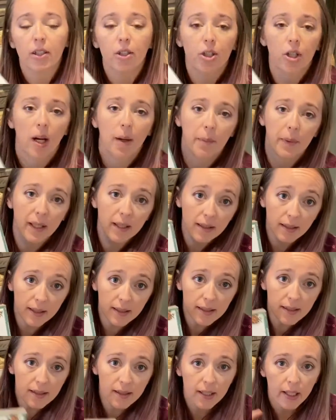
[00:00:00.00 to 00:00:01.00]
shopping
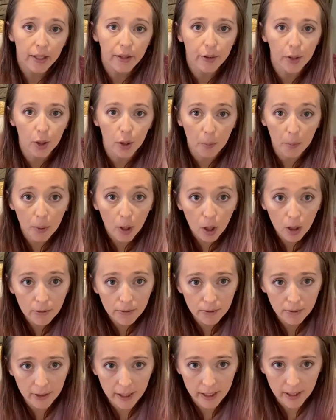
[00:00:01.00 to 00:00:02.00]
lists that are
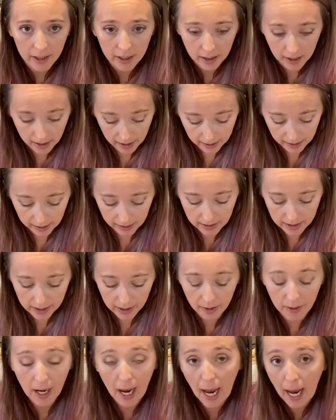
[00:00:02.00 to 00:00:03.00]
perforated and can
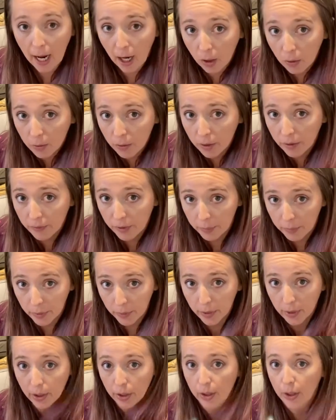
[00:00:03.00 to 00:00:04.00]
tear out of the
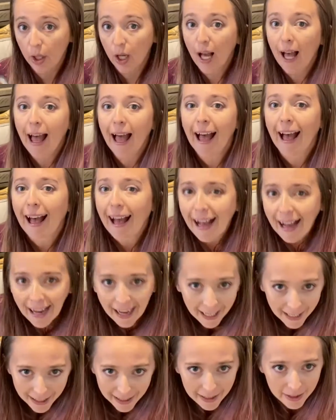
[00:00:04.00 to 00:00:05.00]
book.
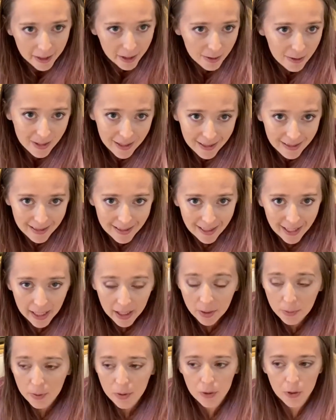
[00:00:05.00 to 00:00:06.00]
I used it today.
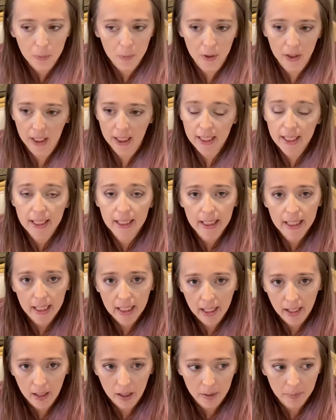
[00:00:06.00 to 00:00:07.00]
It was super nice.
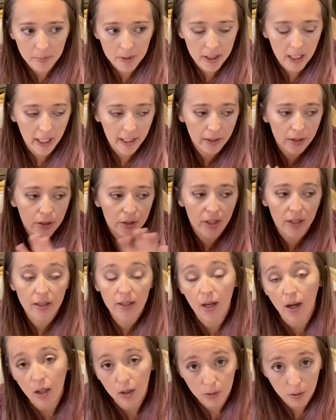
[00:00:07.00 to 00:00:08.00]
Tyler does
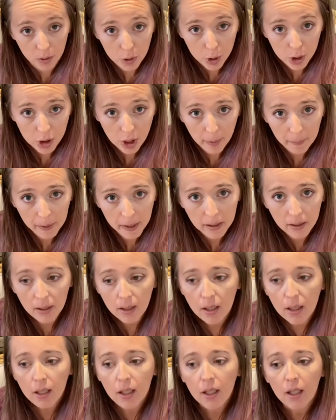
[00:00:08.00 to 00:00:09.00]
our grocery shopping.
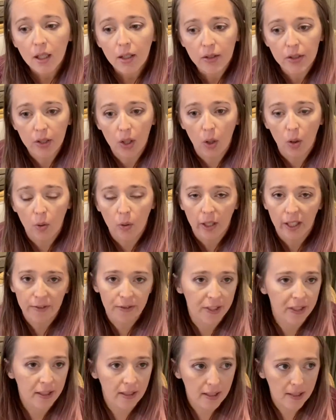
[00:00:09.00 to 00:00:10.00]
So ever
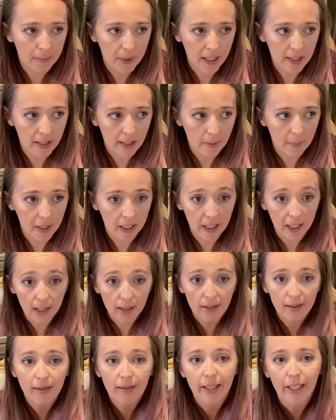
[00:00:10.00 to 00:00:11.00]
since the pandemic hit,
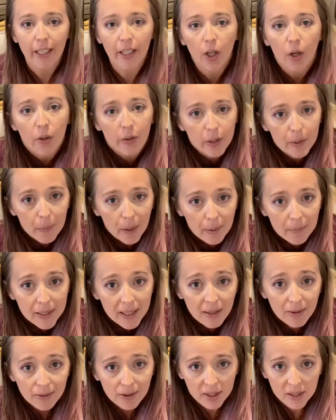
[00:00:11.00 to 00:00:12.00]
he goes by
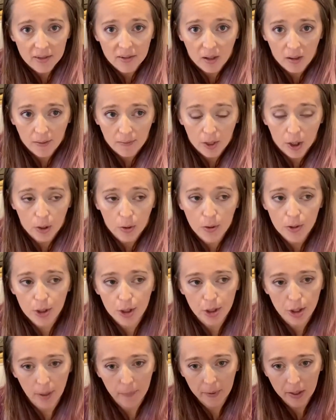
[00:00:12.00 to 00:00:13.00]
himself and does all of our grocery
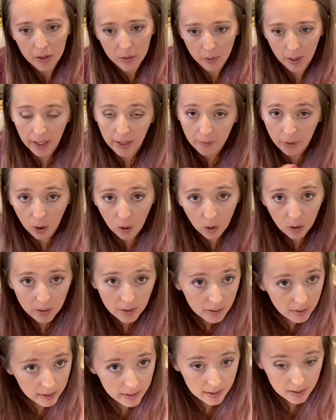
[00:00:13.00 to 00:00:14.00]
shopping. So I have all the
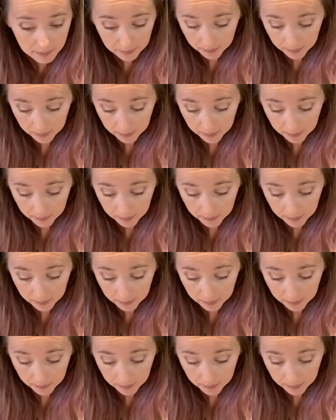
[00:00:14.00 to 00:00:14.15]
lists